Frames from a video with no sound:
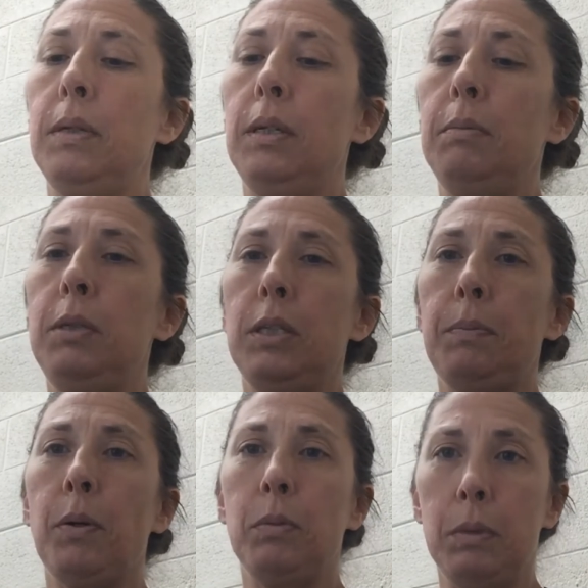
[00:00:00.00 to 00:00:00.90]
Imagist
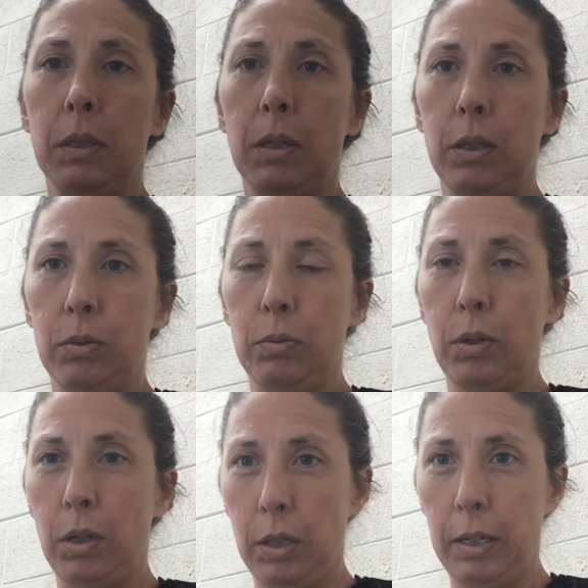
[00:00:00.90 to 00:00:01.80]
poems
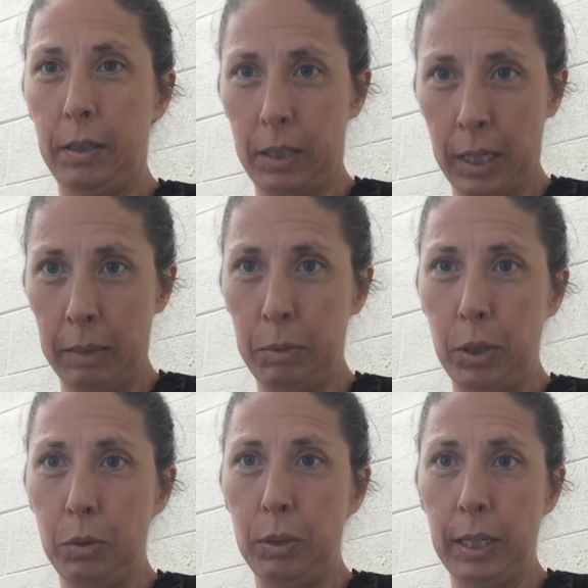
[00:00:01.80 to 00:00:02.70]
a lot of the times
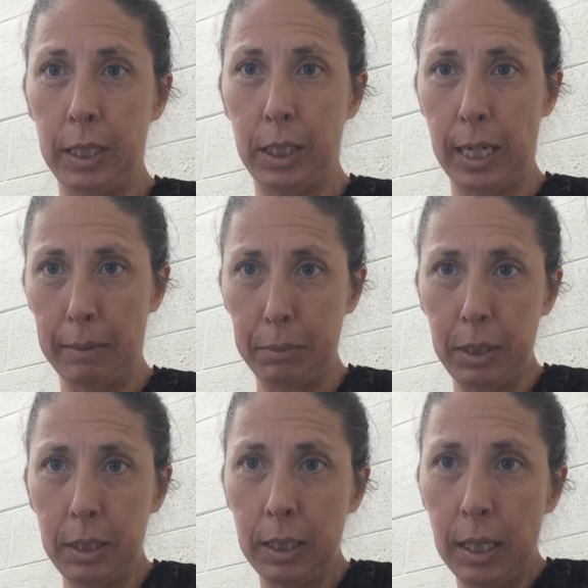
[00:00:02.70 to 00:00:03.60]
use
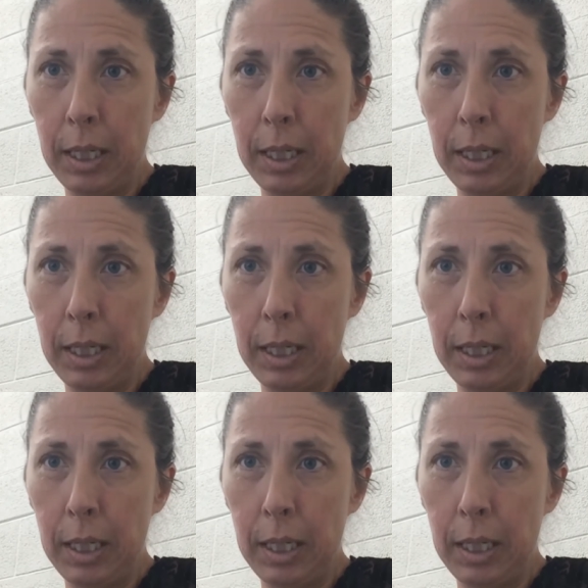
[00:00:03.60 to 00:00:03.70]
enjambment,